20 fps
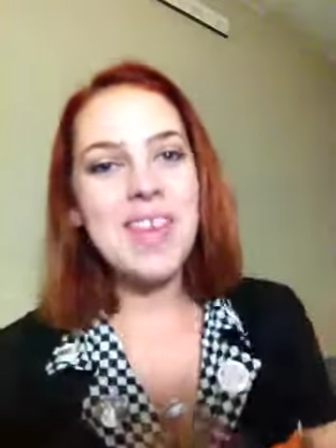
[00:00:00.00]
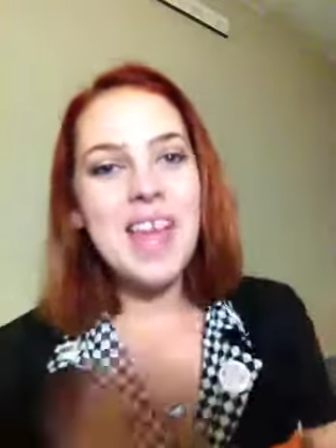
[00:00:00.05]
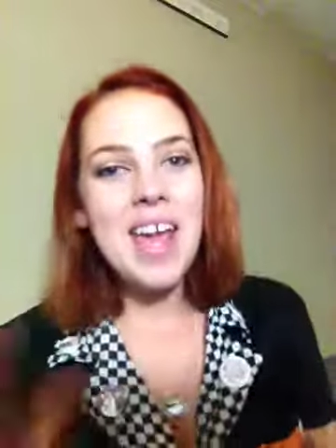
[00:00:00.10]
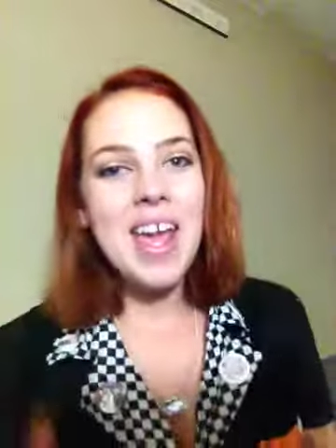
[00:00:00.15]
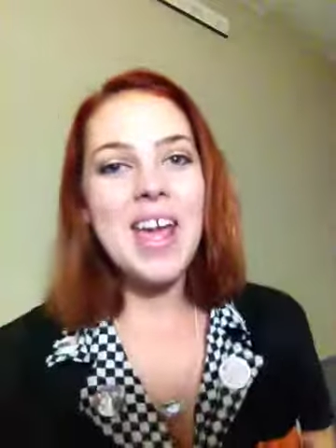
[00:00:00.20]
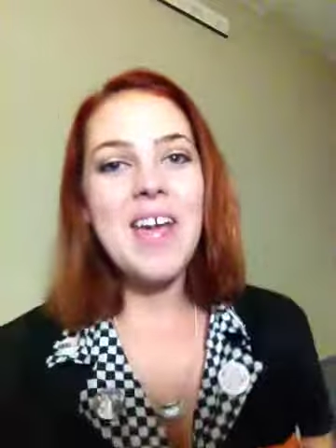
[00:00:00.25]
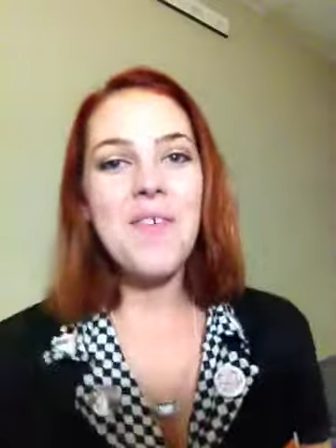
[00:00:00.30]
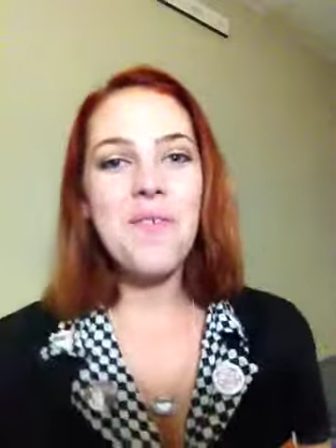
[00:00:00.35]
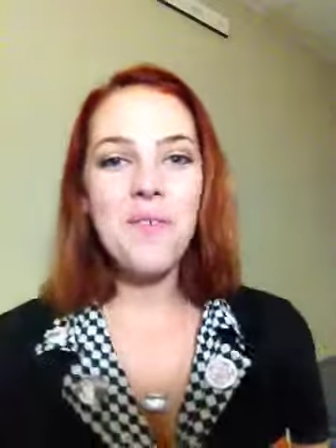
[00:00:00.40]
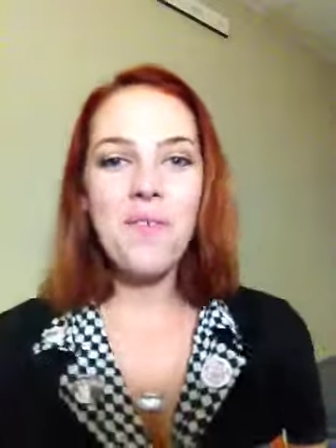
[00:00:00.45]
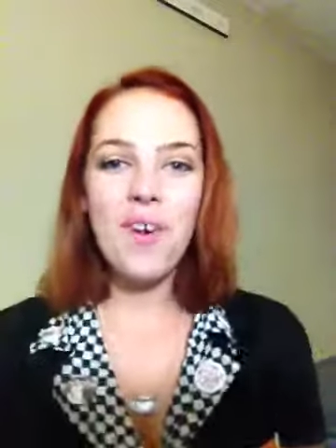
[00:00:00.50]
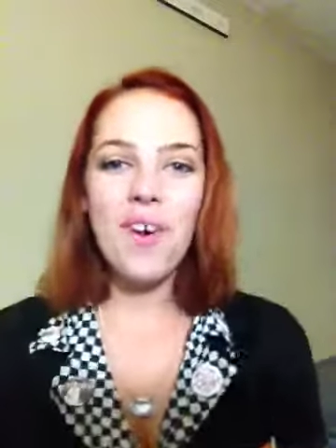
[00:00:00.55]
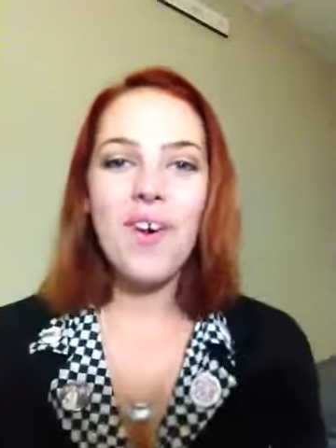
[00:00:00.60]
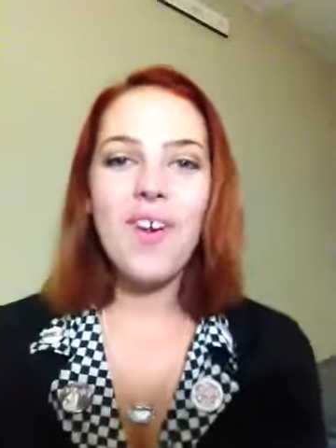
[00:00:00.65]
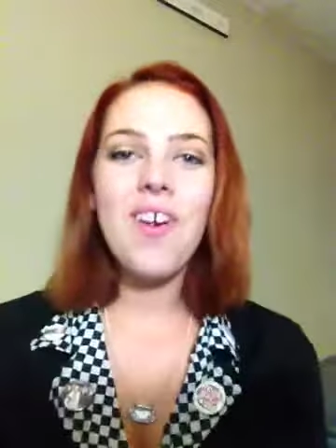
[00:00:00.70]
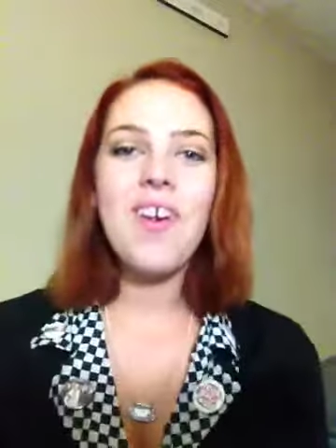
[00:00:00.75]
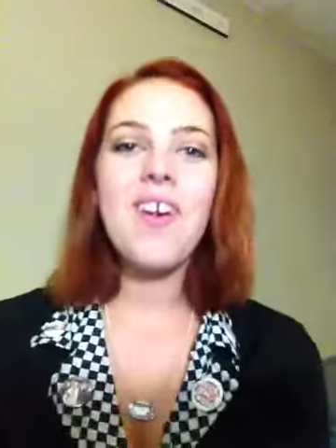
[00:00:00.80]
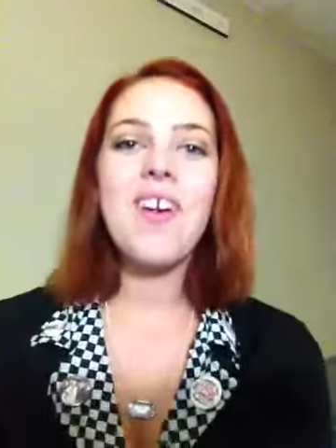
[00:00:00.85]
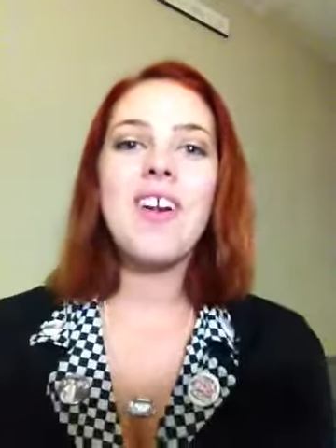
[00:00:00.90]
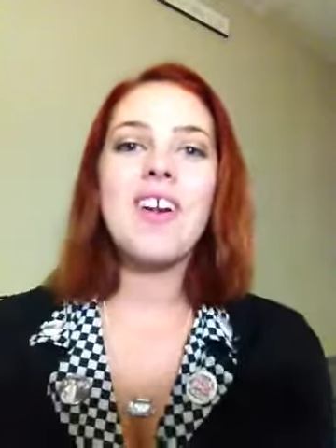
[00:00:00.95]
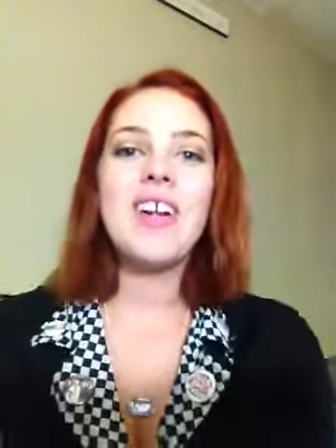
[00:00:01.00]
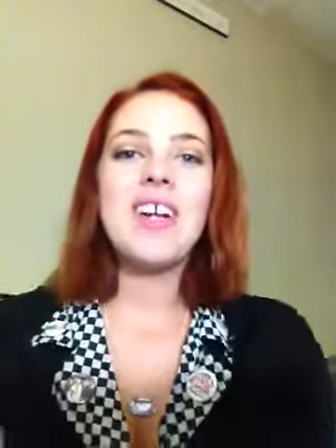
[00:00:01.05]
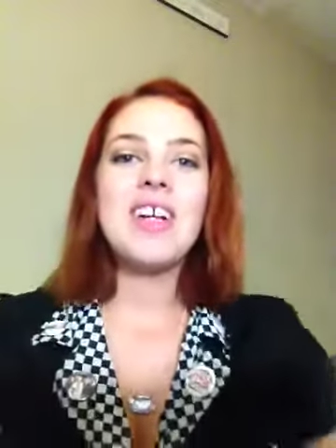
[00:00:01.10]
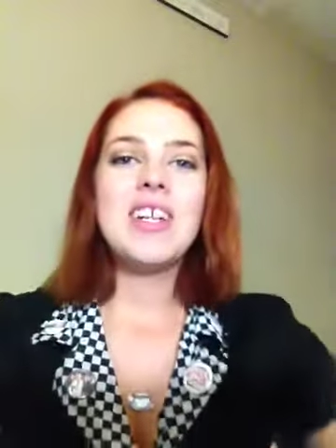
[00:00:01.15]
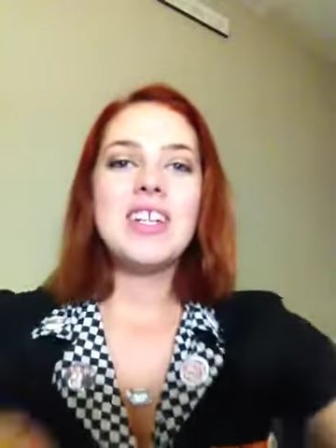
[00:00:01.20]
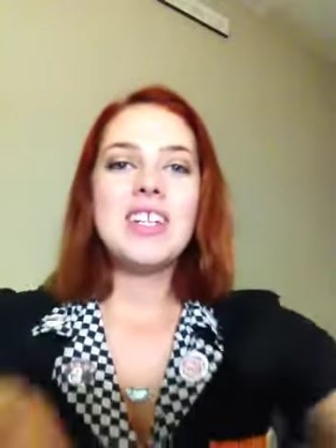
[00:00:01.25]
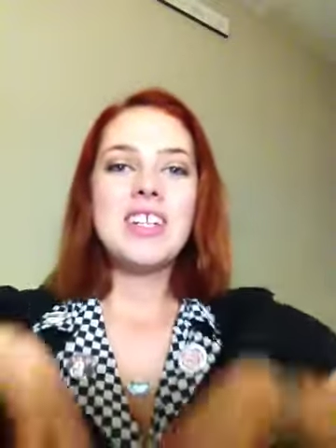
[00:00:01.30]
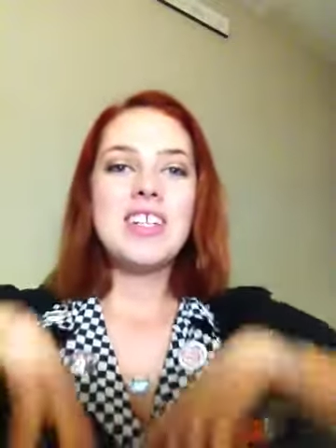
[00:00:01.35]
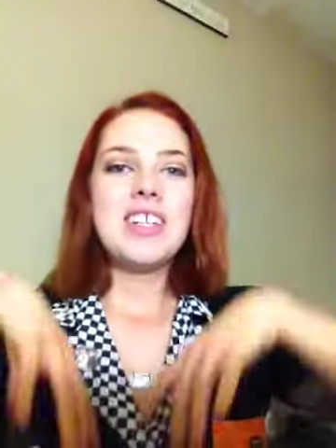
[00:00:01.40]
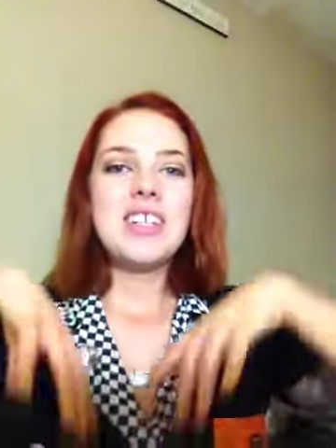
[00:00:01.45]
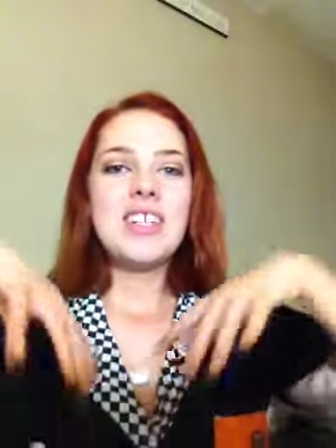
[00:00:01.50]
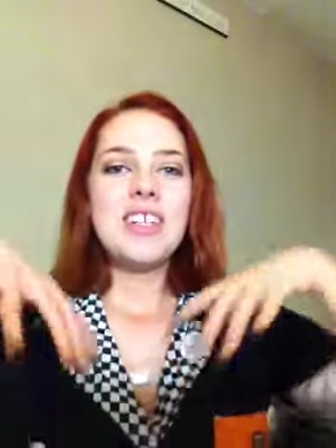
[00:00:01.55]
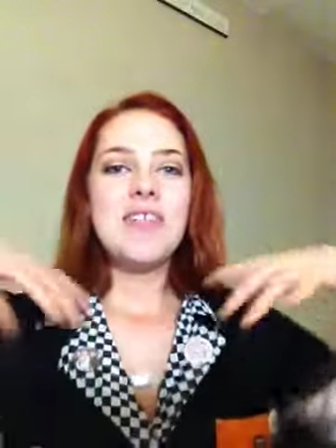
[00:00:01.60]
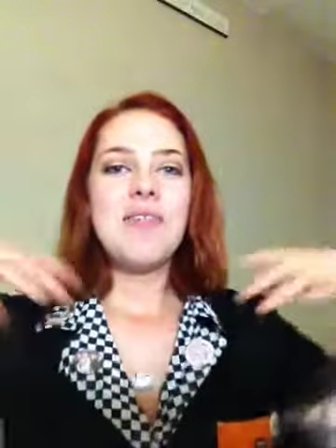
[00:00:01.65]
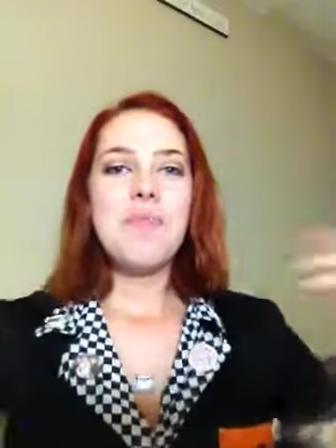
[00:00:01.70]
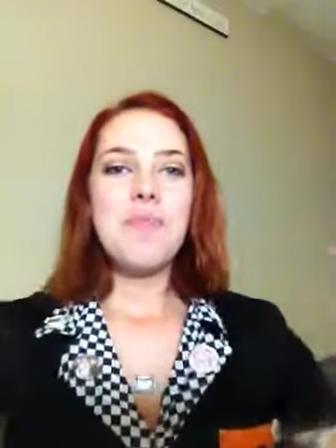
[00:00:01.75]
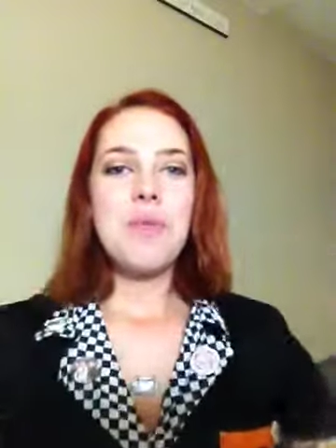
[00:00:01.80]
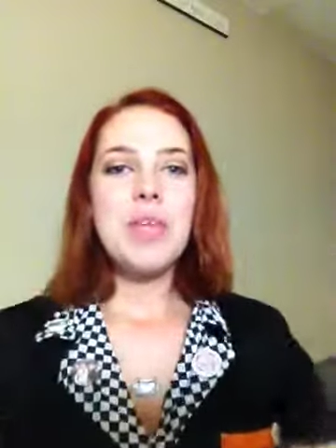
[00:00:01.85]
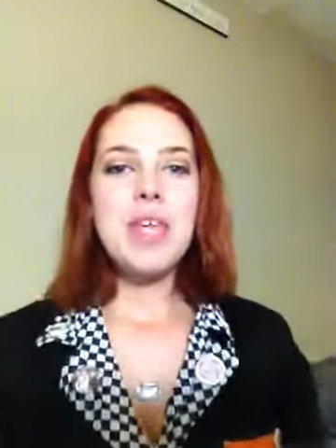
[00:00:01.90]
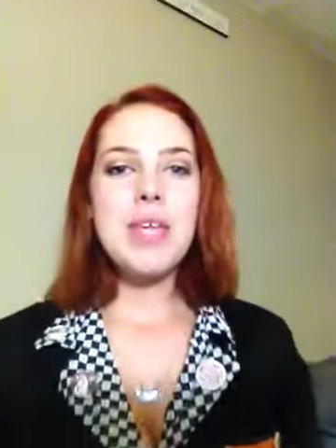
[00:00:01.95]
They were
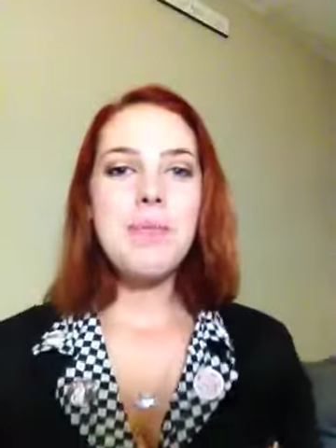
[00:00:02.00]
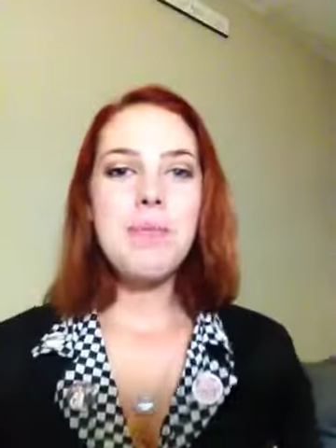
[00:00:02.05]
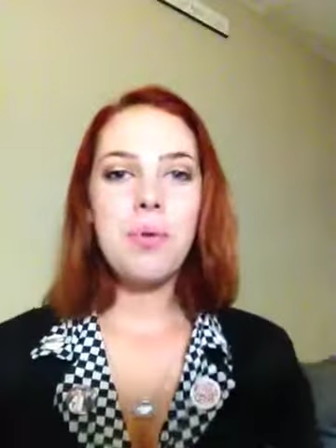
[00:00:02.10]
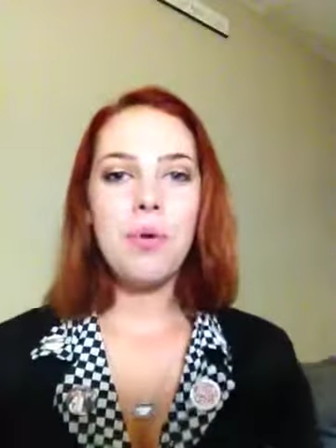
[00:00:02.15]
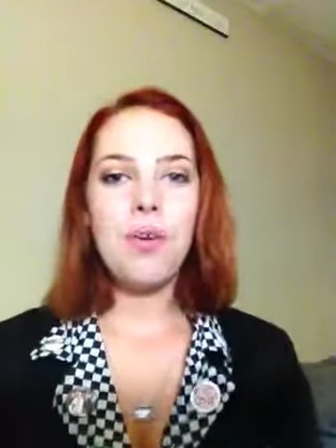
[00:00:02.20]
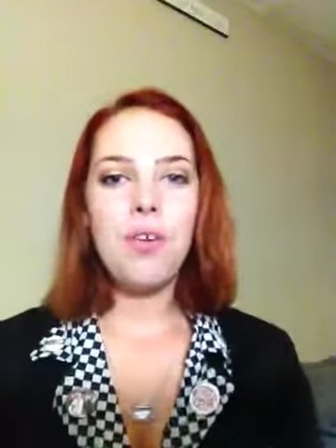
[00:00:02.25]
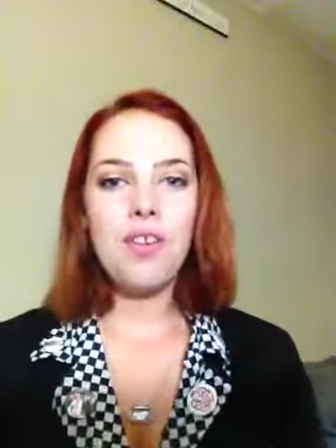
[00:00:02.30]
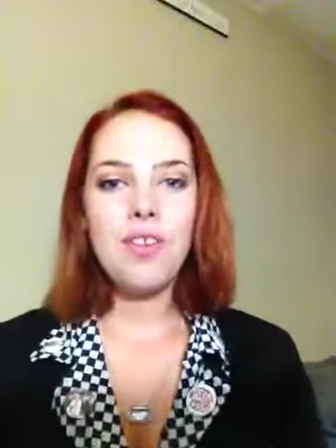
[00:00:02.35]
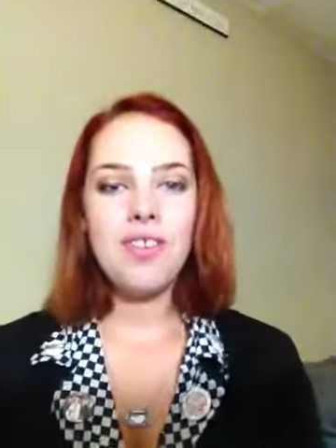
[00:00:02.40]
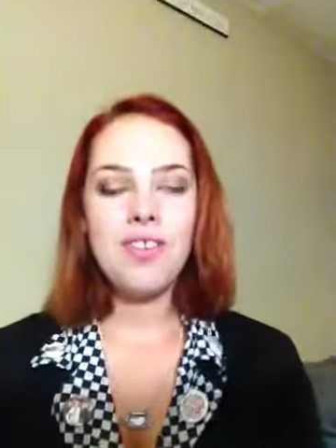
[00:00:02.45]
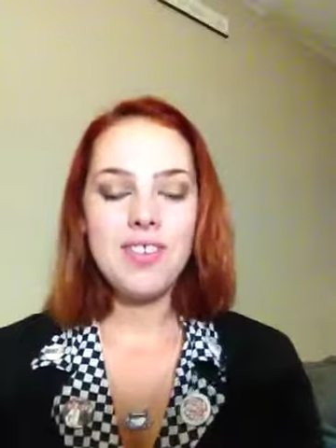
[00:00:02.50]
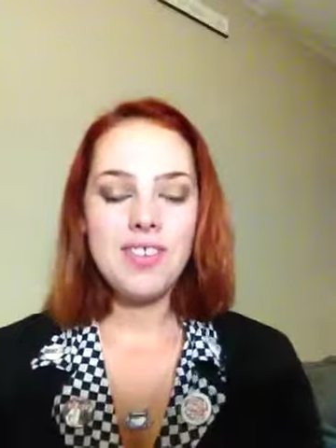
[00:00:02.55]
people.